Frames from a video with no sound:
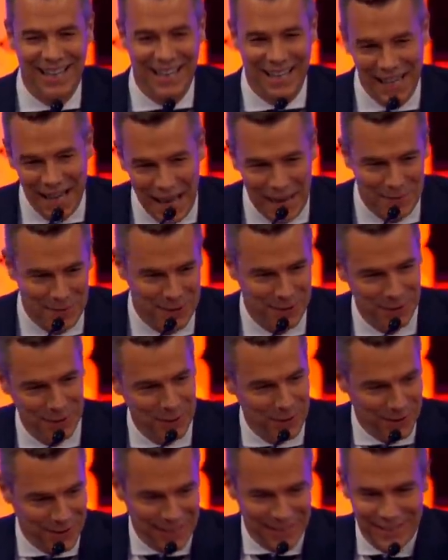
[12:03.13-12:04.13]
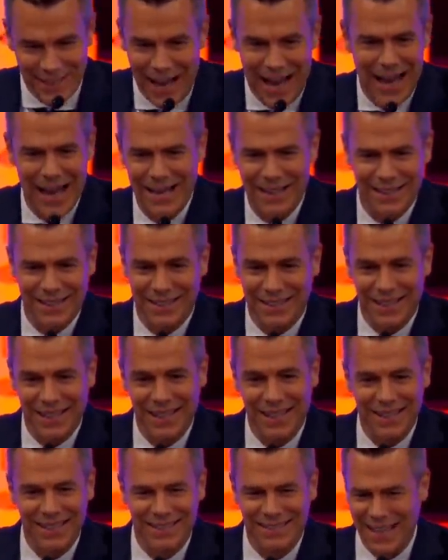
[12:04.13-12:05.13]
And absolutely, Ty,
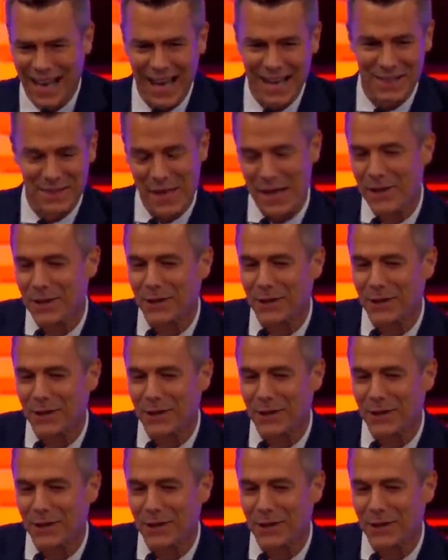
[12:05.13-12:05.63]
they